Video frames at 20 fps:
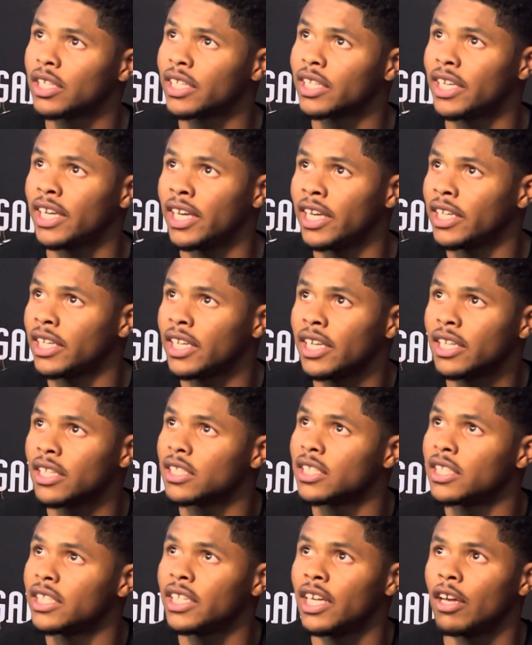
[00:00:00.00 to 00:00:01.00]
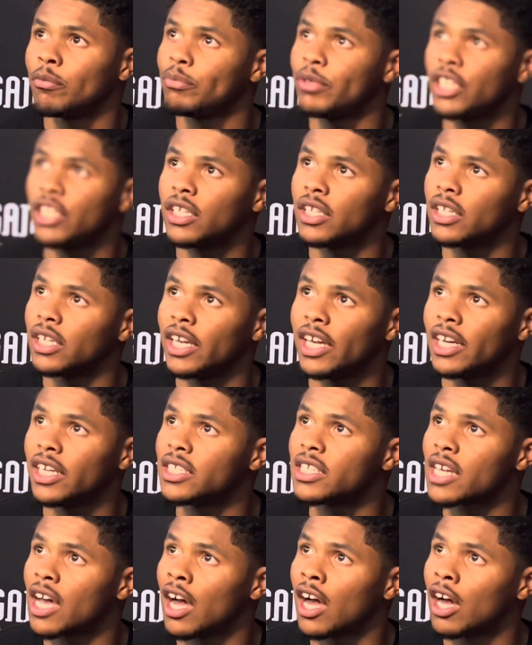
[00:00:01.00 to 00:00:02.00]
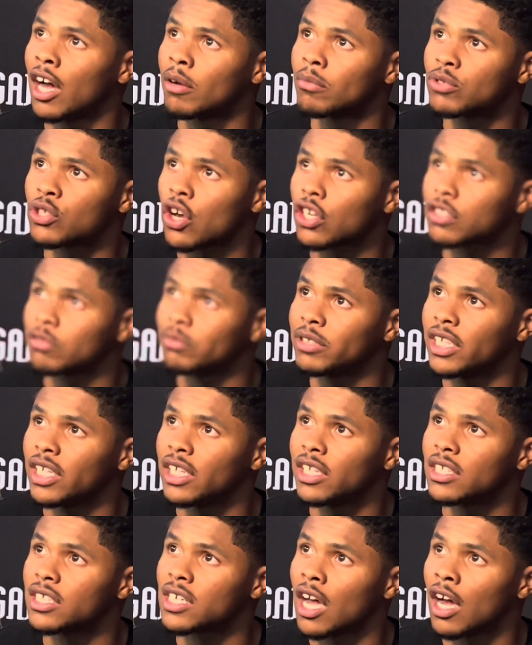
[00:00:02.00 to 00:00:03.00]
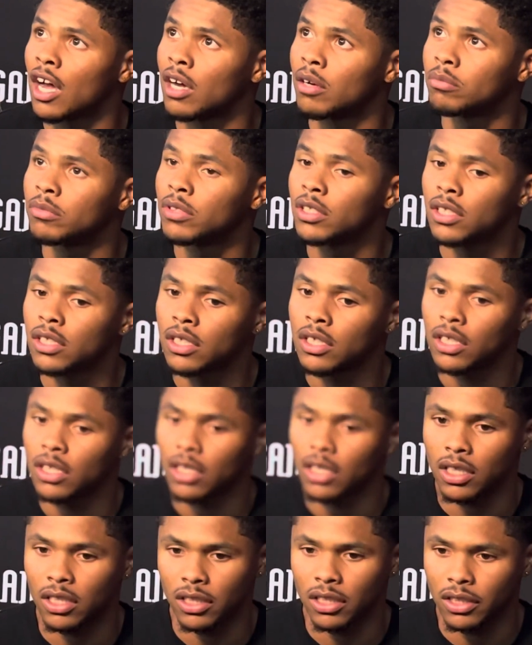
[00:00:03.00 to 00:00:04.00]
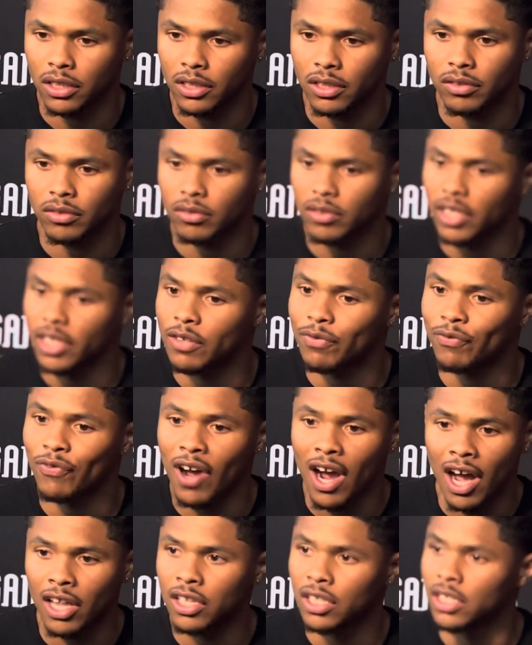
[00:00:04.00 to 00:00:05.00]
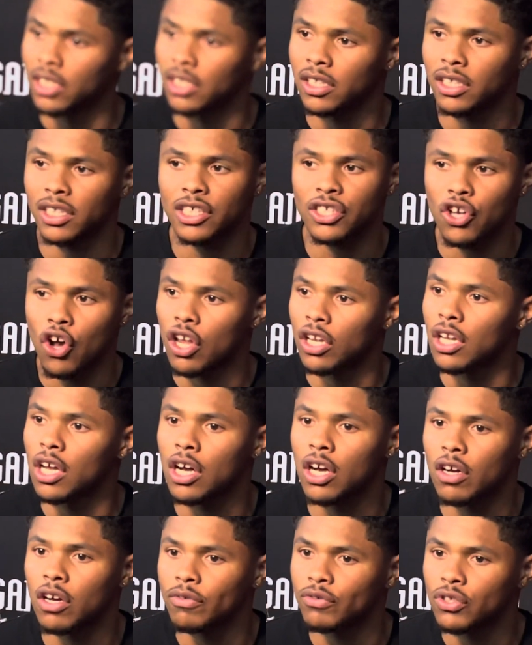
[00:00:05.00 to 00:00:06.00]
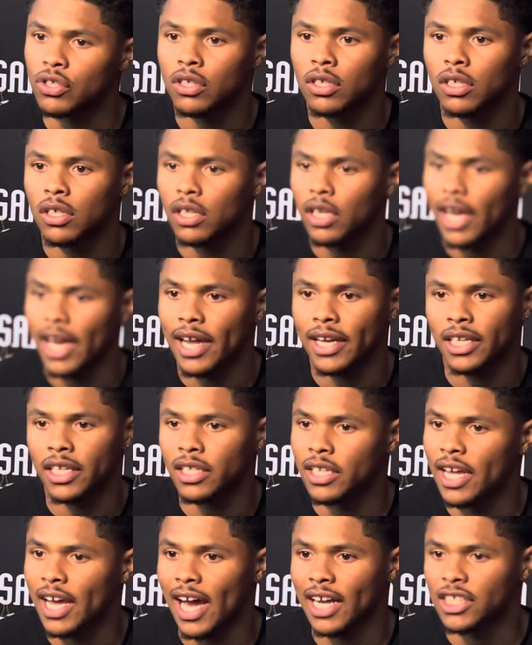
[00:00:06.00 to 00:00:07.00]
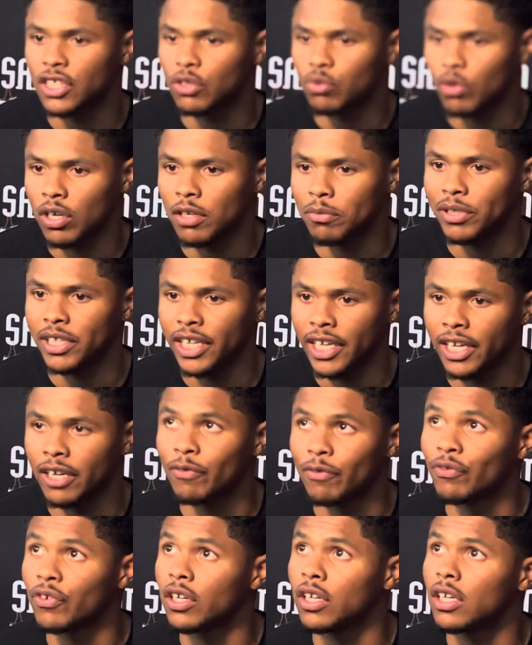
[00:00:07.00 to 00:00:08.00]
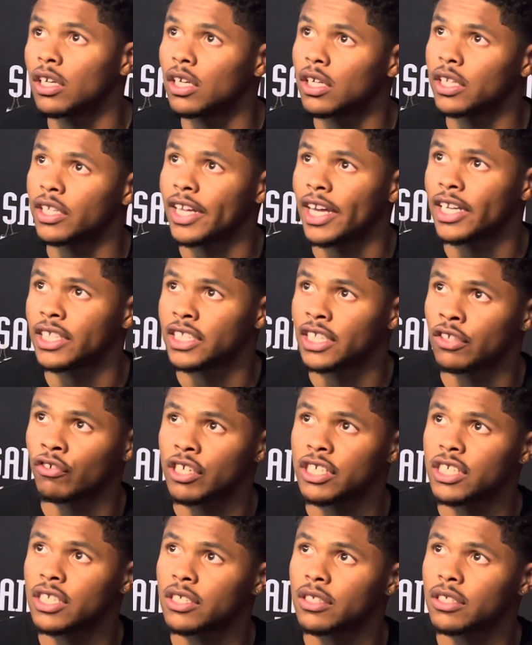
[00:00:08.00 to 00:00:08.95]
King, he could DM me anytime, talk to me anytime. His father is all love. At the end of the day, I just want to be here for the next generation.